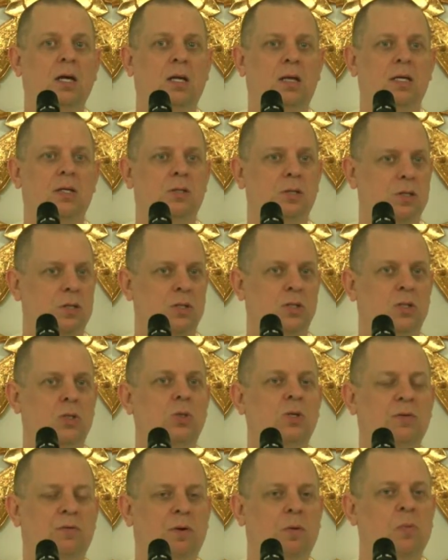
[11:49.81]
These are the 2
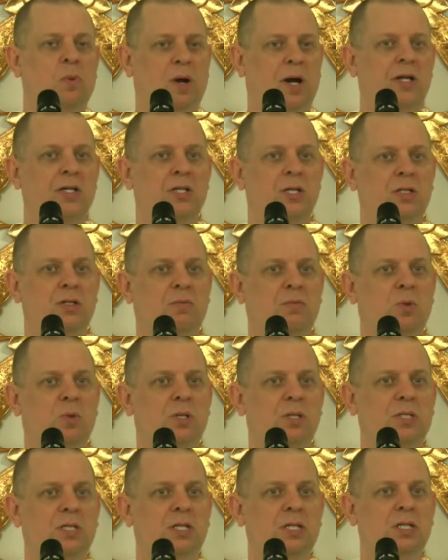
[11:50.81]
different branches of
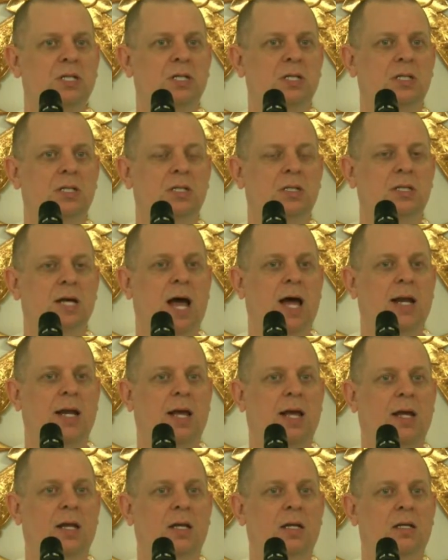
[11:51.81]
Buddhist teachings in Thailand,